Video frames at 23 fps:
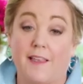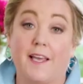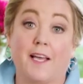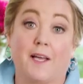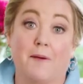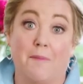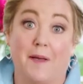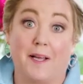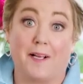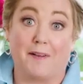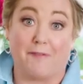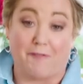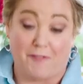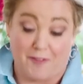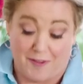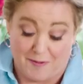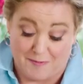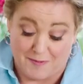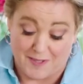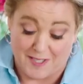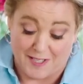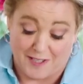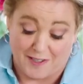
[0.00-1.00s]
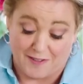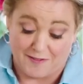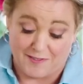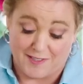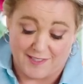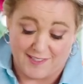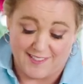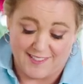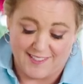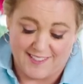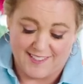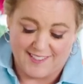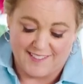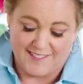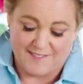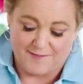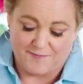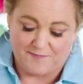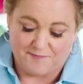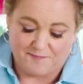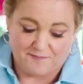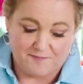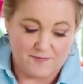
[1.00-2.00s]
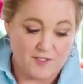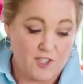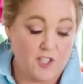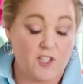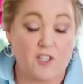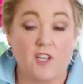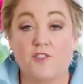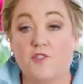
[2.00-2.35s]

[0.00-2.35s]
they can make it for themselves. Could